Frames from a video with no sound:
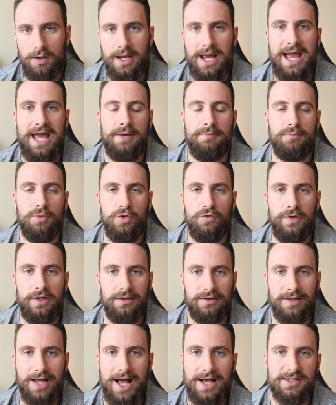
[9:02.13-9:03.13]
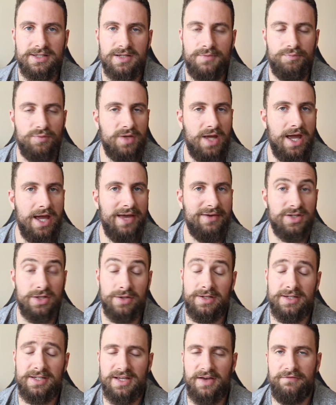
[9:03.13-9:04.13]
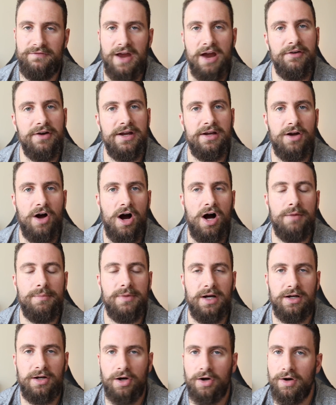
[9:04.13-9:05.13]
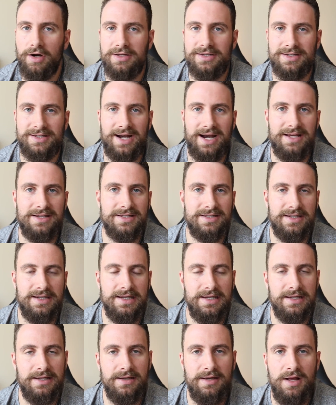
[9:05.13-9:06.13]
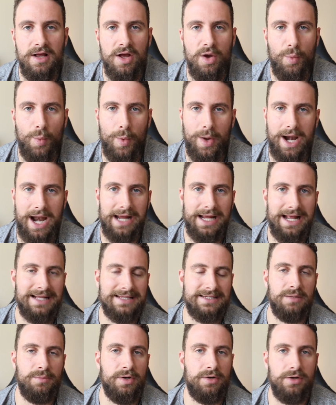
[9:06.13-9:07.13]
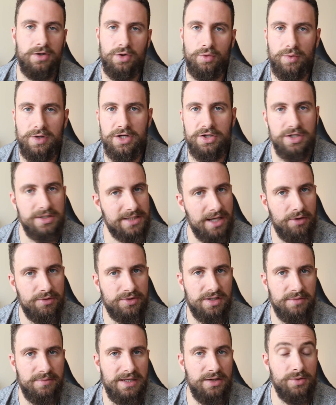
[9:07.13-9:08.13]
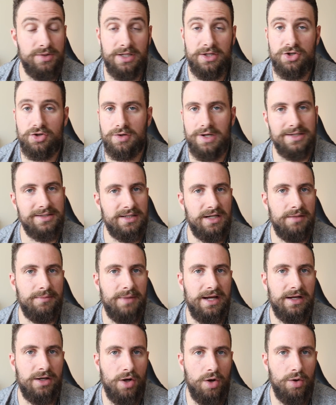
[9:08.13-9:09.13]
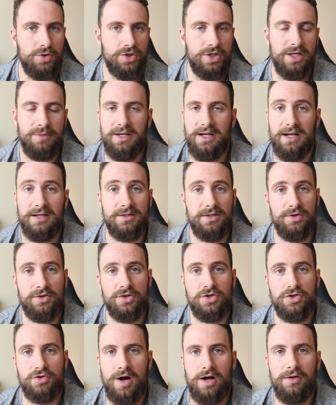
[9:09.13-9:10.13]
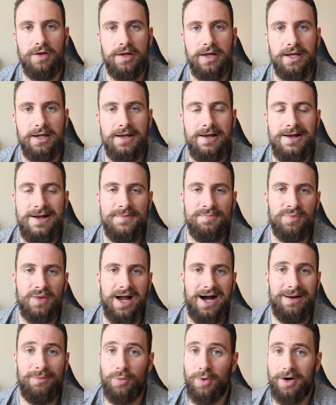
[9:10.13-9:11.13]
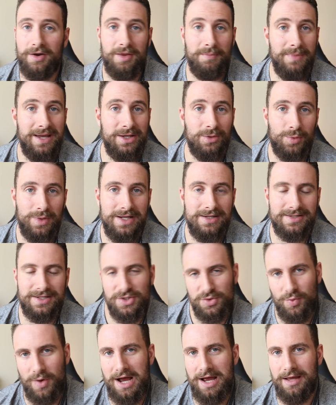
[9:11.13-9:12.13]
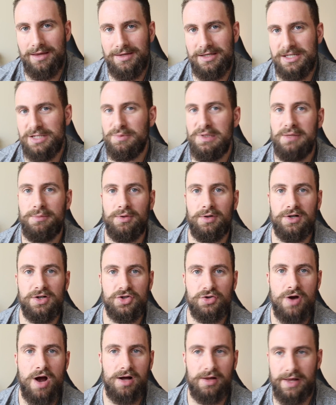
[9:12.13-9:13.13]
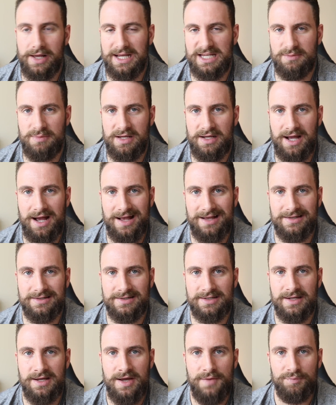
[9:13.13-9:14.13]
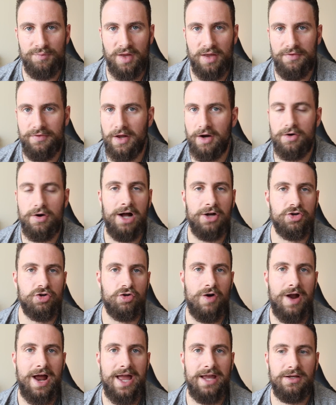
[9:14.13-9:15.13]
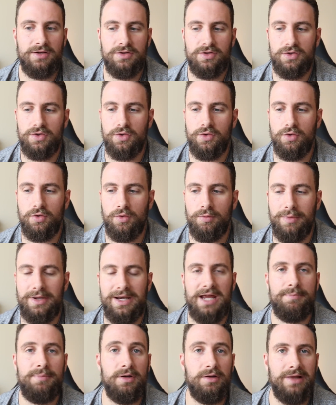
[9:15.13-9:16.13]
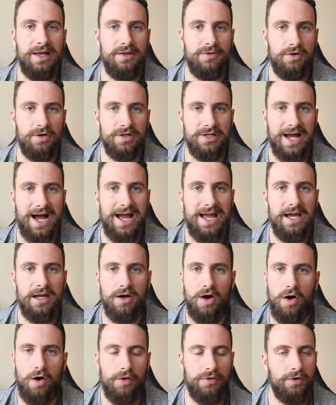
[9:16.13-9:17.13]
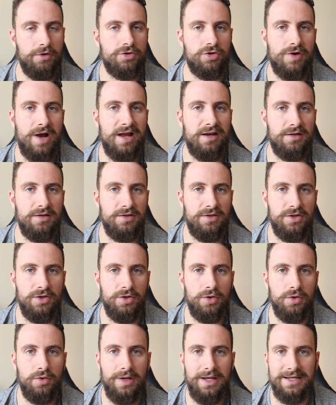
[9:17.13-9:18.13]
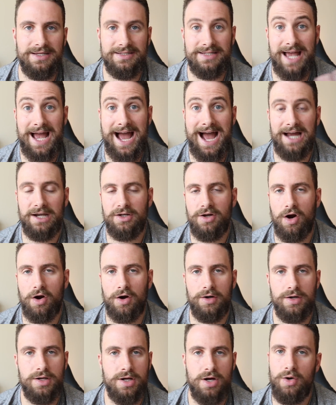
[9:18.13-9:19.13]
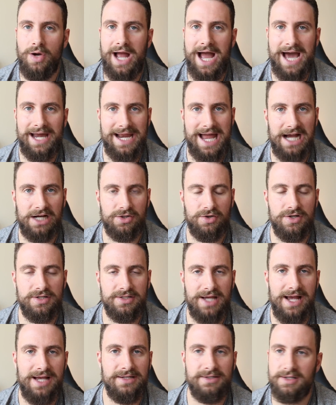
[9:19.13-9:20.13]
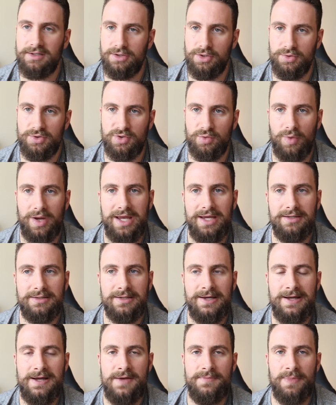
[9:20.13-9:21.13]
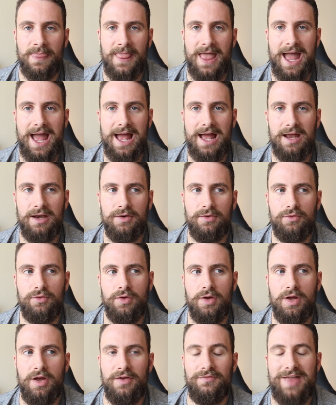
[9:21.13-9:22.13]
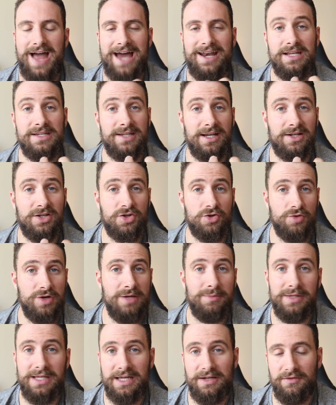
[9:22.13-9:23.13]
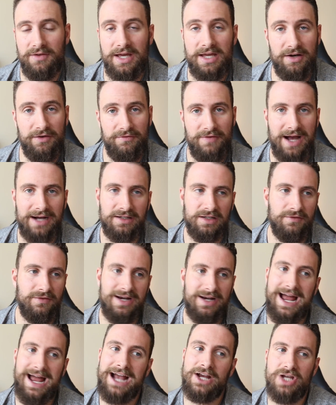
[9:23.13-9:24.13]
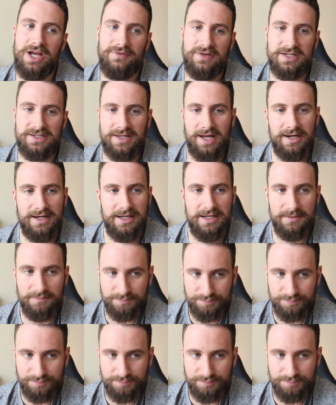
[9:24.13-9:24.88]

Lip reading: and moving less. Okay, so this is a very common occurrence that I see when I get someone who reaches out to me who's interested in my coaching because they're struggling. One of the main reasons why these people are struggling is because they're not trying to manipulate their diet. All they're trying to do is add cardio, add exercise to lose weight. And that is extremely ineffective. And I actually have a study